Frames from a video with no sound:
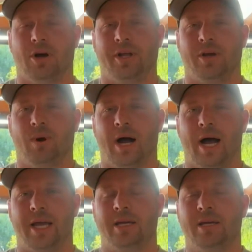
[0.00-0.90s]
floating
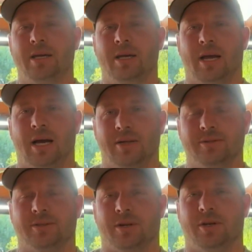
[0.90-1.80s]
away. And it
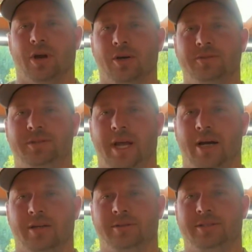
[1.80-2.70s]
was sort of nose
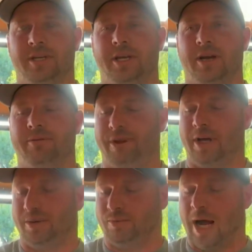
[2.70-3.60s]
down and sinking at a
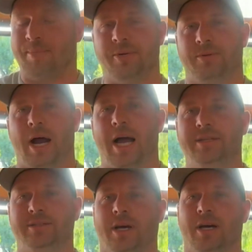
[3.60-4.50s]
fairly rapid
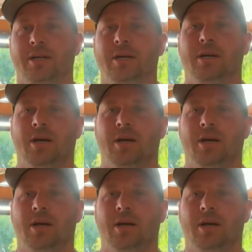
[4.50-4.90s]
rate. So